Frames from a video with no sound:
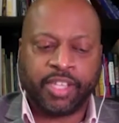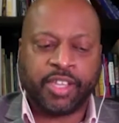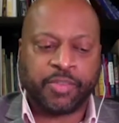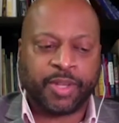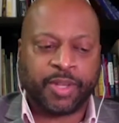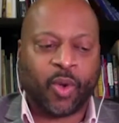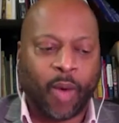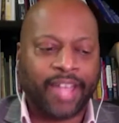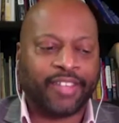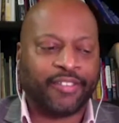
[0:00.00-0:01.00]
been
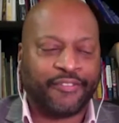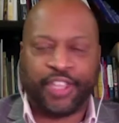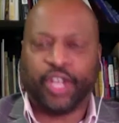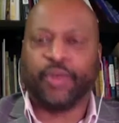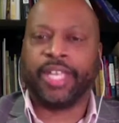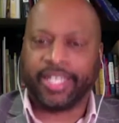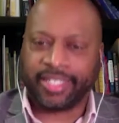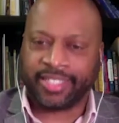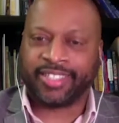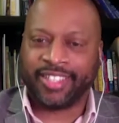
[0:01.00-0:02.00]
quite
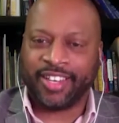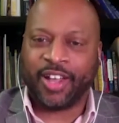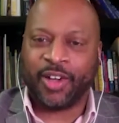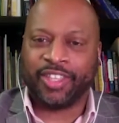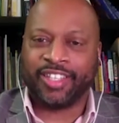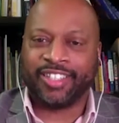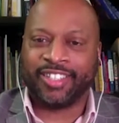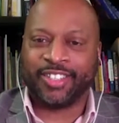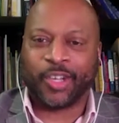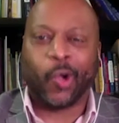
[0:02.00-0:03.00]
furious, you know,
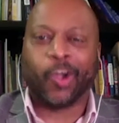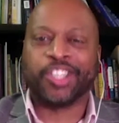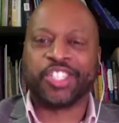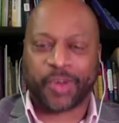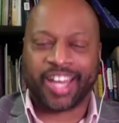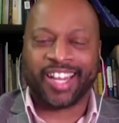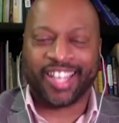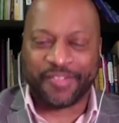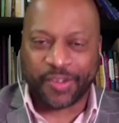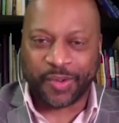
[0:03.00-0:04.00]
the horse trading,
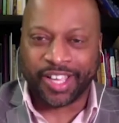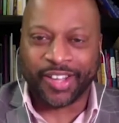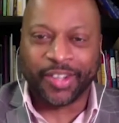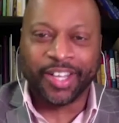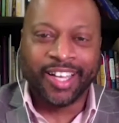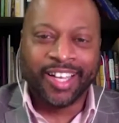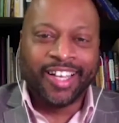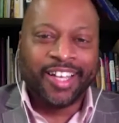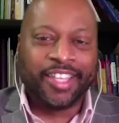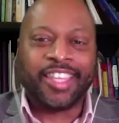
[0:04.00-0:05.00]
if you will.
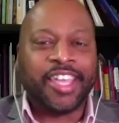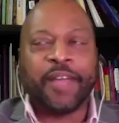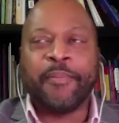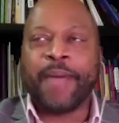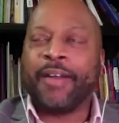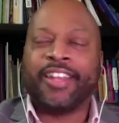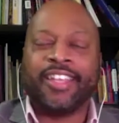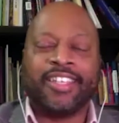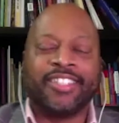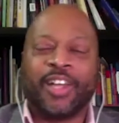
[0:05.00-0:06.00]
The thing about it
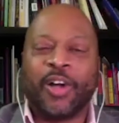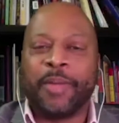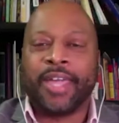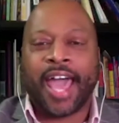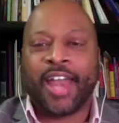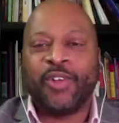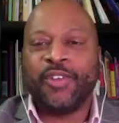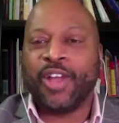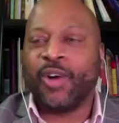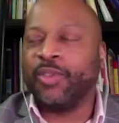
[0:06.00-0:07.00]
is, though, man, I don't
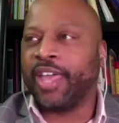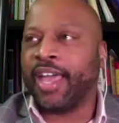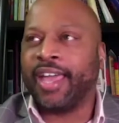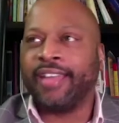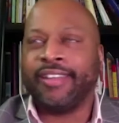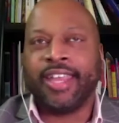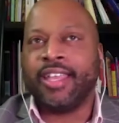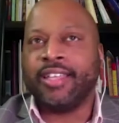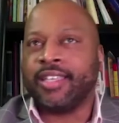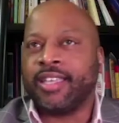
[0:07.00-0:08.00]
know that
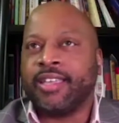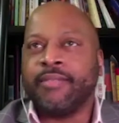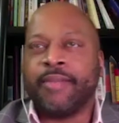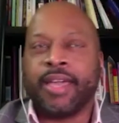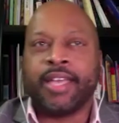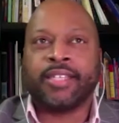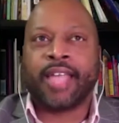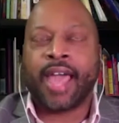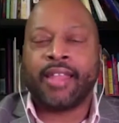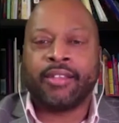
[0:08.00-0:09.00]
any team has
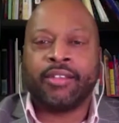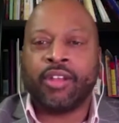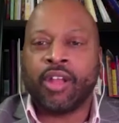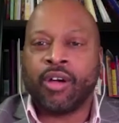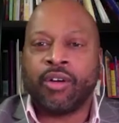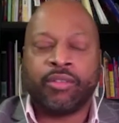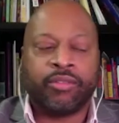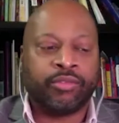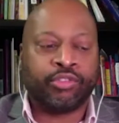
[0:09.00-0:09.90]
gotten, you know,